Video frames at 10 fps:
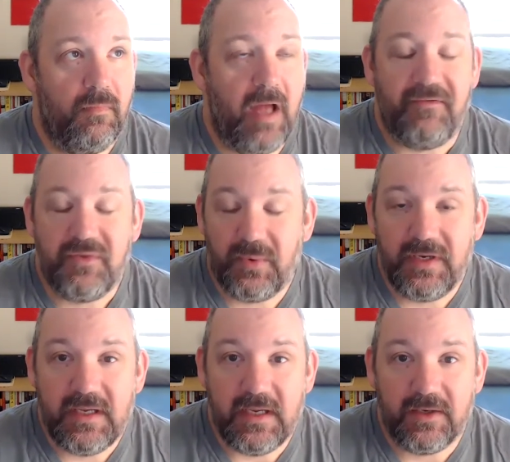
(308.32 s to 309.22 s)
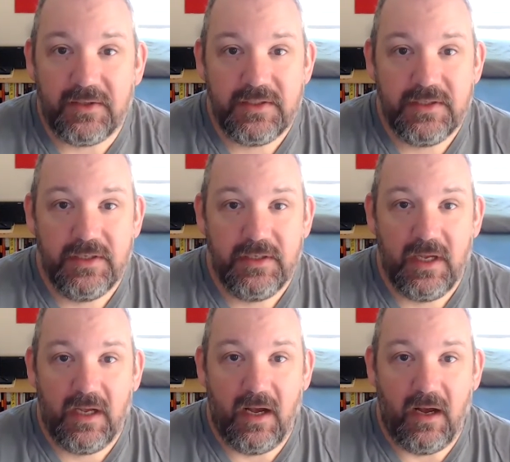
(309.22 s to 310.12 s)
I have 20 years
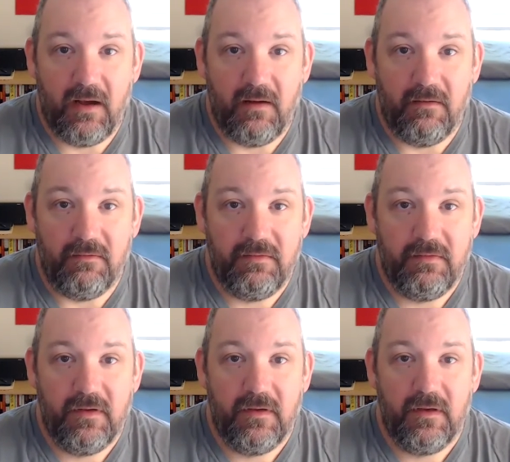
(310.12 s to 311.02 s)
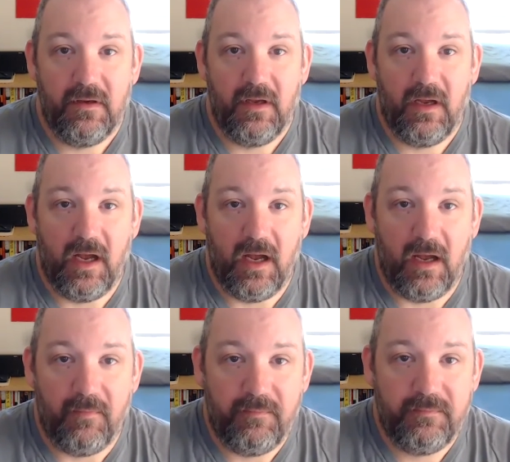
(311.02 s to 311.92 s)
of
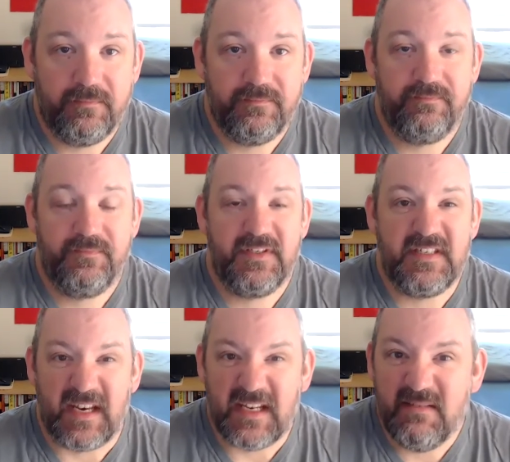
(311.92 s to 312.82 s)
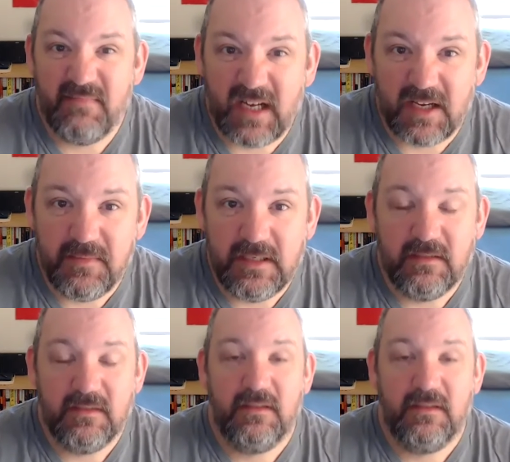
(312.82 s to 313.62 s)
uh, study behind me